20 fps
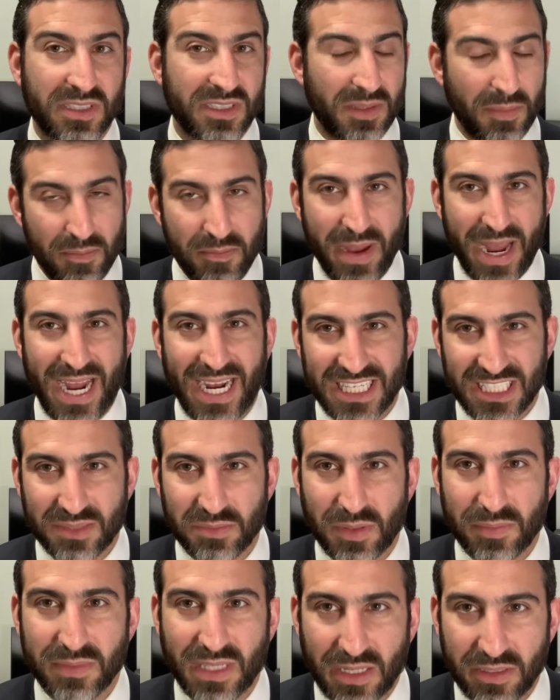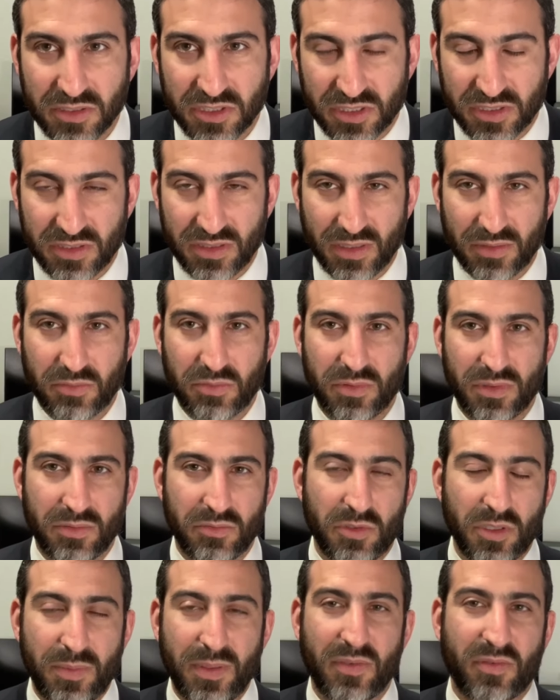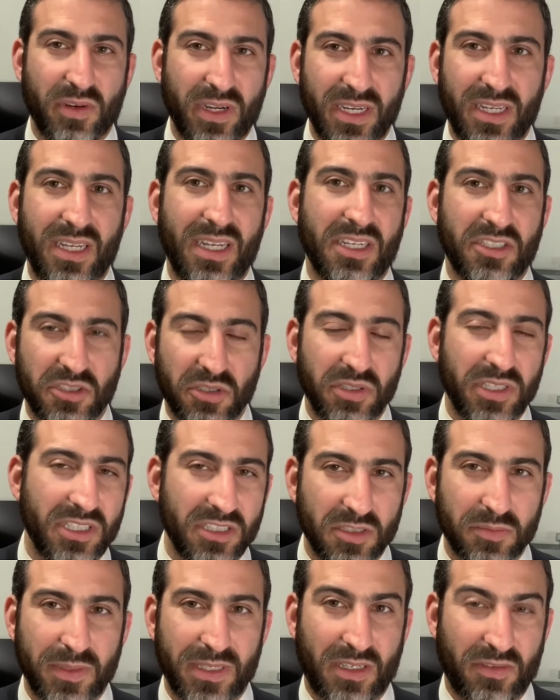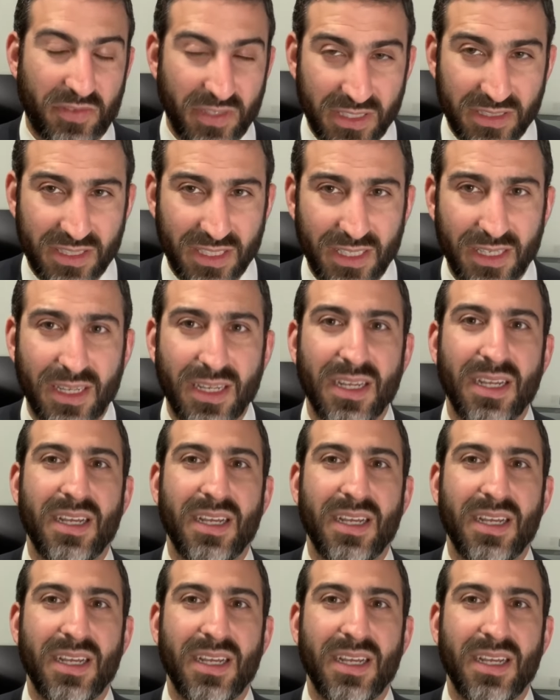the maximum that Ruby Franke and Jodi Hildebrandt are facing?